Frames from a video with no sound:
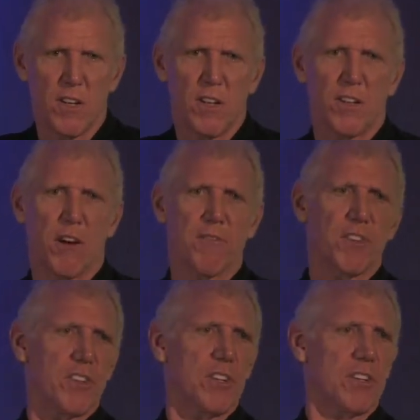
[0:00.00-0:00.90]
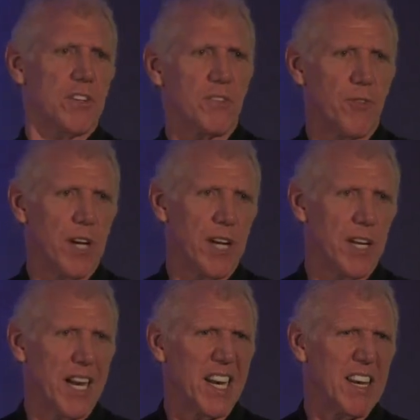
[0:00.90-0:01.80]
selfishness, greed
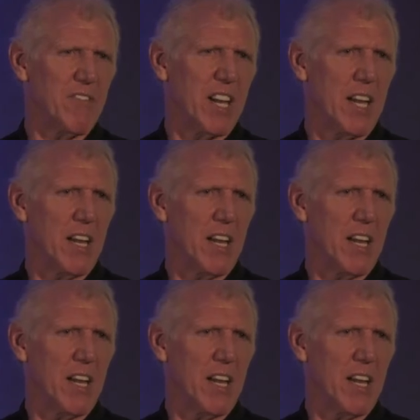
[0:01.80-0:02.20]
that leads to,